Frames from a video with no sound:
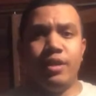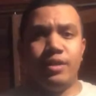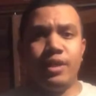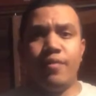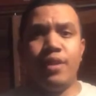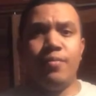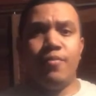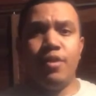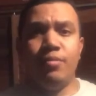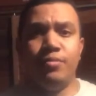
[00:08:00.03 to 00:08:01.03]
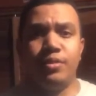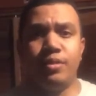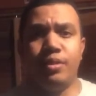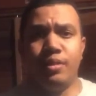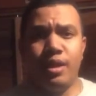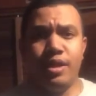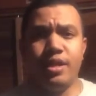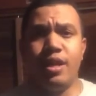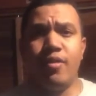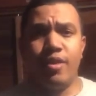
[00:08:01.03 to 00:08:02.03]
70 films a
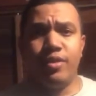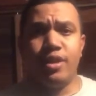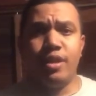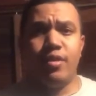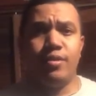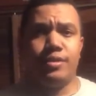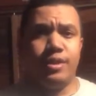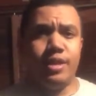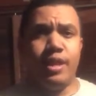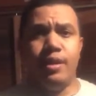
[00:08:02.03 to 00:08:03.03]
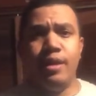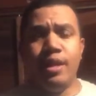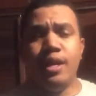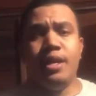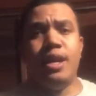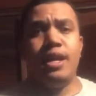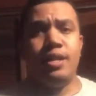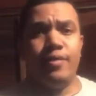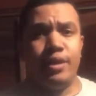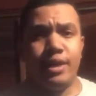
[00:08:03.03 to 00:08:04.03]
year in theaters and then not
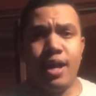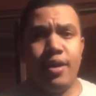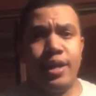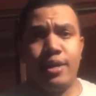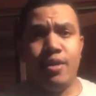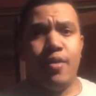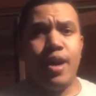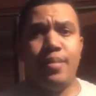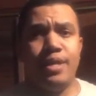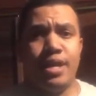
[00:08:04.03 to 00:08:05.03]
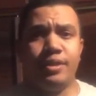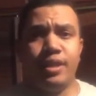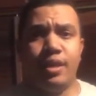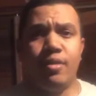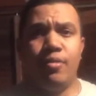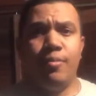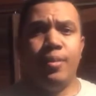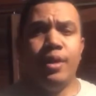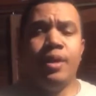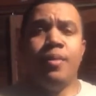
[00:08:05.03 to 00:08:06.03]
even counting, you know, how many I see at home.
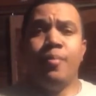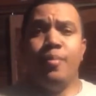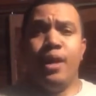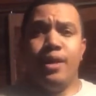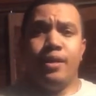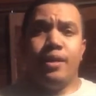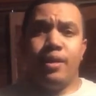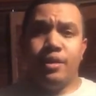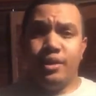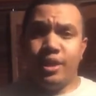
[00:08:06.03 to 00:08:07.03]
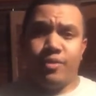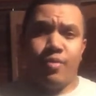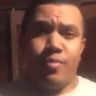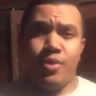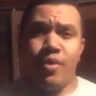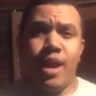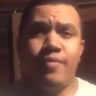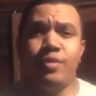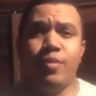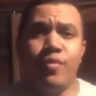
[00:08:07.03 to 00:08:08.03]
But just from your
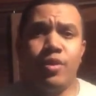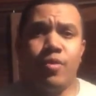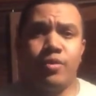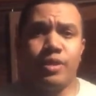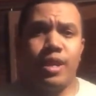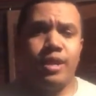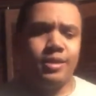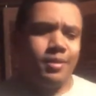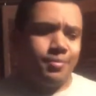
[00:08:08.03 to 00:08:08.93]
average moviegoer's eyes,